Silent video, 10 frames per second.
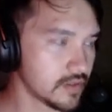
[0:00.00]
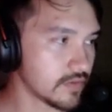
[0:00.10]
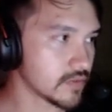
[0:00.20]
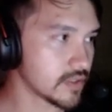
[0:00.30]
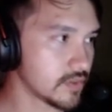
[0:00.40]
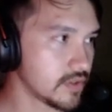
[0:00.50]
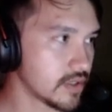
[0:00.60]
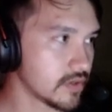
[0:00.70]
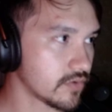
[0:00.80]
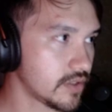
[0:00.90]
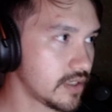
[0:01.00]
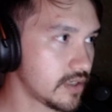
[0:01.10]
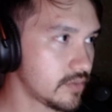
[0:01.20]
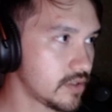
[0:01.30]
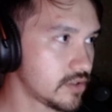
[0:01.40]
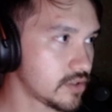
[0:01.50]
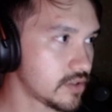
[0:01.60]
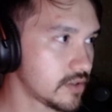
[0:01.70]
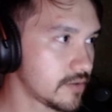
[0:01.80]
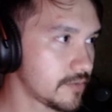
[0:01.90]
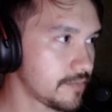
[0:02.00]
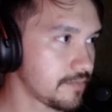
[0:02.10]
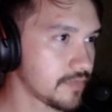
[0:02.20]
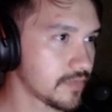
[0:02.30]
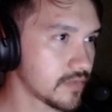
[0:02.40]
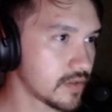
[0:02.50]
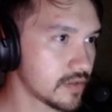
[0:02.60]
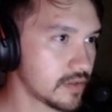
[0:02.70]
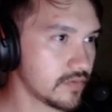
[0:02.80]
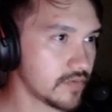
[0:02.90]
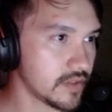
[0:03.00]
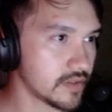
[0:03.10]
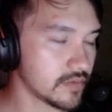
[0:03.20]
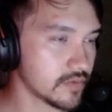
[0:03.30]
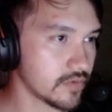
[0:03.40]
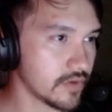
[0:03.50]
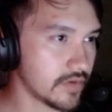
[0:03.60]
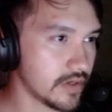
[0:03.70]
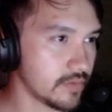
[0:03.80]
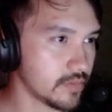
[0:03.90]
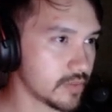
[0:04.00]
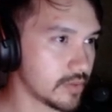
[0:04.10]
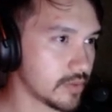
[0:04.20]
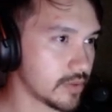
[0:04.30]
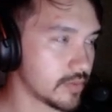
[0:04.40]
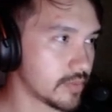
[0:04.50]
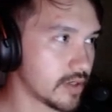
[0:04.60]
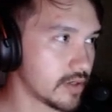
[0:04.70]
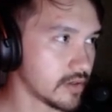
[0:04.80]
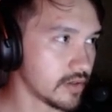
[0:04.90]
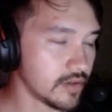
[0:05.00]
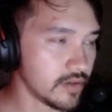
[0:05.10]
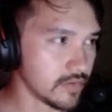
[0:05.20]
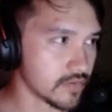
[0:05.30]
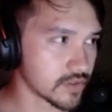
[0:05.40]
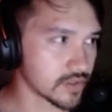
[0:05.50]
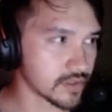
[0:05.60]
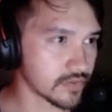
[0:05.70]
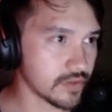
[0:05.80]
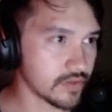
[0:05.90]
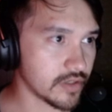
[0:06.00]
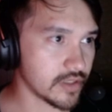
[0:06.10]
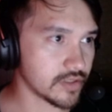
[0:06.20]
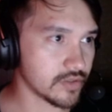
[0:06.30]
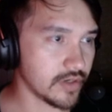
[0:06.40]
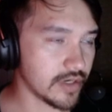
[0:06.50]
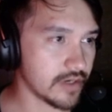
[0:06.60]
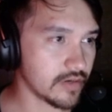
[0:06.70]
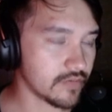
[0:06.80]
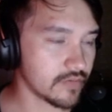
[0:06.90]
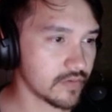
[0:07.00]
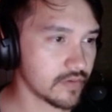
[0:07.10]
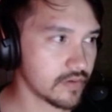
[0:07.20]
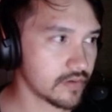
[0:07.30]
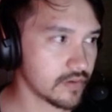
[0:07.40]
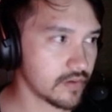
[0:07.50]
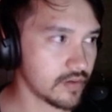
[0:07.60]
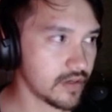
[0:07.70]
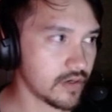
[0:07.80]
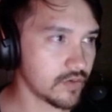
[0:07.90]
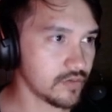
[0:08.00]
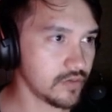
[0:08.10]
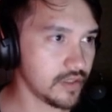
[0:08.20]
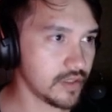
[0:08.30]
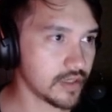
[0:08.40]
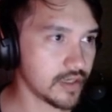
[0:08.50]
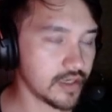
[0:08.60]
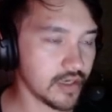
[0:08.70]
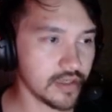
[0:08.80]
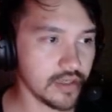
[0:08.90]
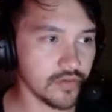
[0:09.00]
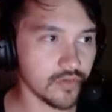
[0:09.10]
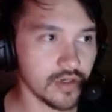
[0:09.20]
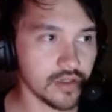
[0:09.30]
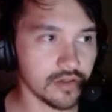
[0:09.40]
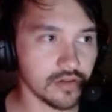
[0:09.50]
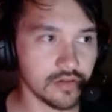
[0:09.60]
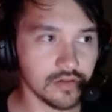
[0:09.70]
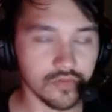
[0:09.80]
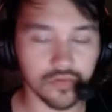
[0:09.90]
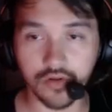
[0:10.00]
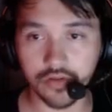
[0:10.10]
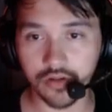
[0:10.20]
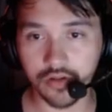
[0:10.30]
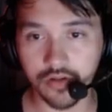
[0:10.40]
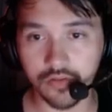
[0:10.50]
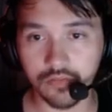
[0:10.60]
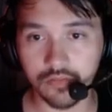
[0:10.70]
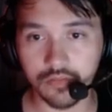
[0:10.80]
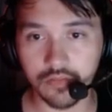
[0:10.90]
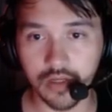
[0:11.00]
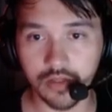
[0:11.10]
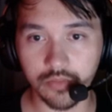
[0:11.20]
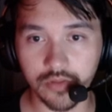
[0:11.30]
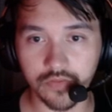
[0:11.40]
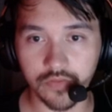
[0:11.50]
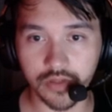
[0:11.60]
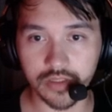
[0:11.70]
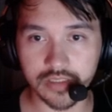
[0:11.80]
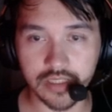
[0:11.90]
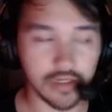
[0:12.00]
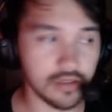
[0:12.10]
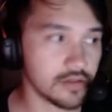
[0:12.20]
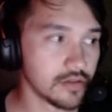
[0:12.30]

For example, you got crit damage, defense, crit rate, blah blah blah blah blah. Versus 3 costs, you have not only can they roll their own element for the set,